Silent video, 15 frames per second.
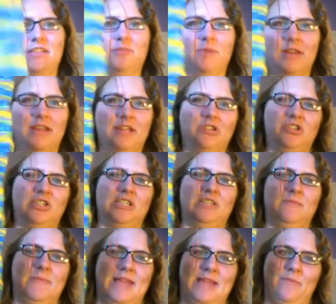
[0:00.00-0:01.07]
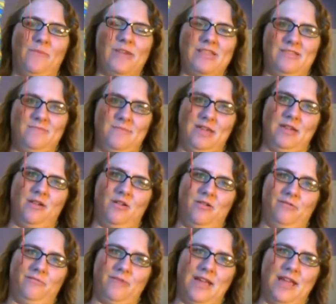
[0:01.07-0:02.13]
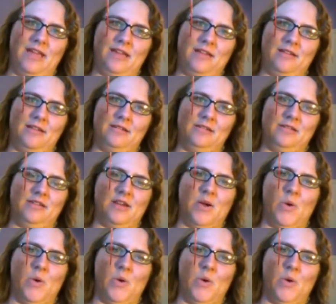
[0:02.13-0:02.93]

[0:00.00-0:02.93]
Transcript: this one has just been with me all week.